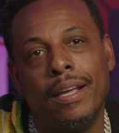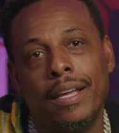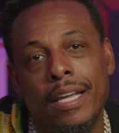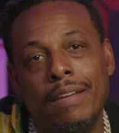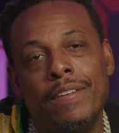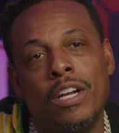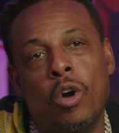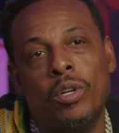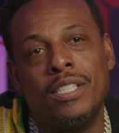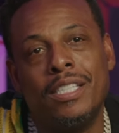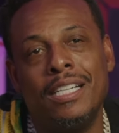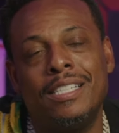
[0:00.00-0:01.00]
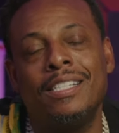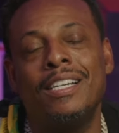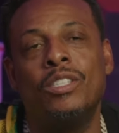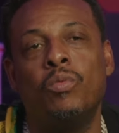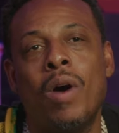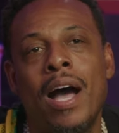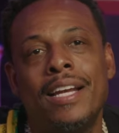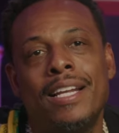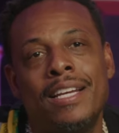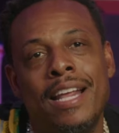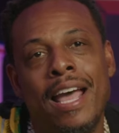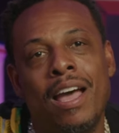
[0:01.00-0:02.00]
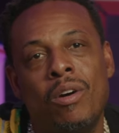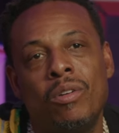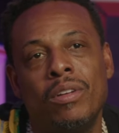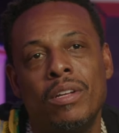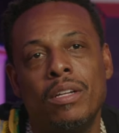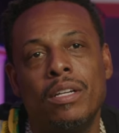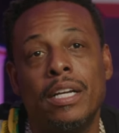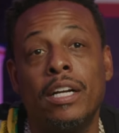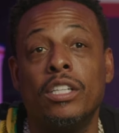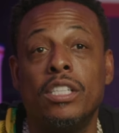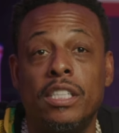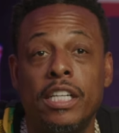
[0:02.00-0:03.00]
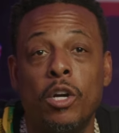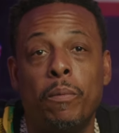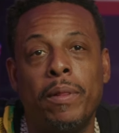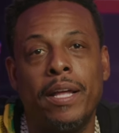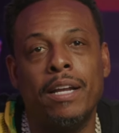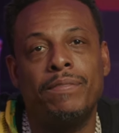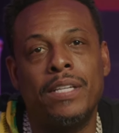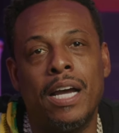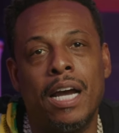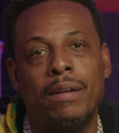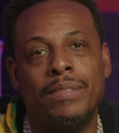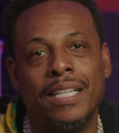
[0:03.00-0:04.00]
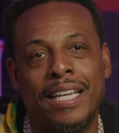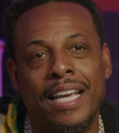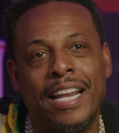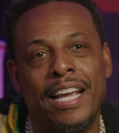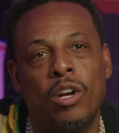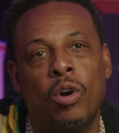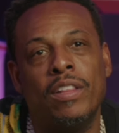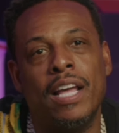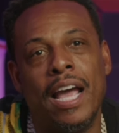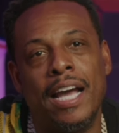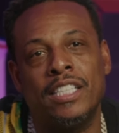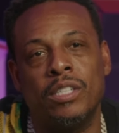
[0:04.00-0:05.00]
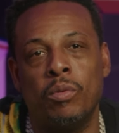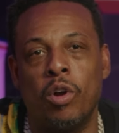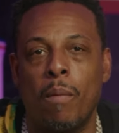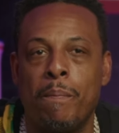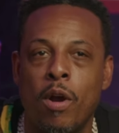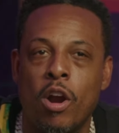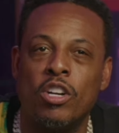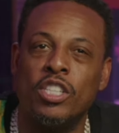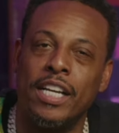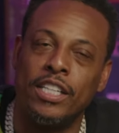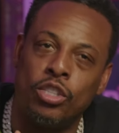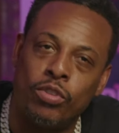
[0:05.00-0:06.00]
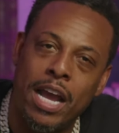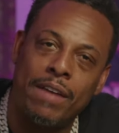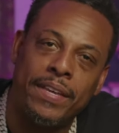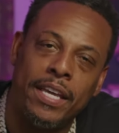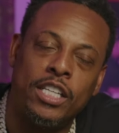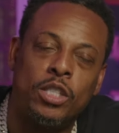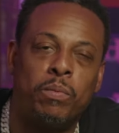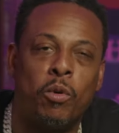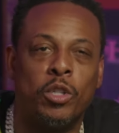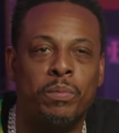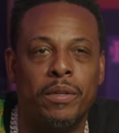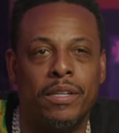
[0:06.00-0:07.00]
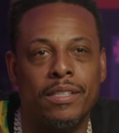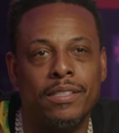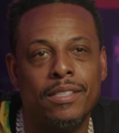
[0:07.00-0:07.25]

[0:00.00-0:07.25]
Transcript: Even though the season is winding down, there's still plenty of time to get in on the action with our partners at DraftKings Sportsbook.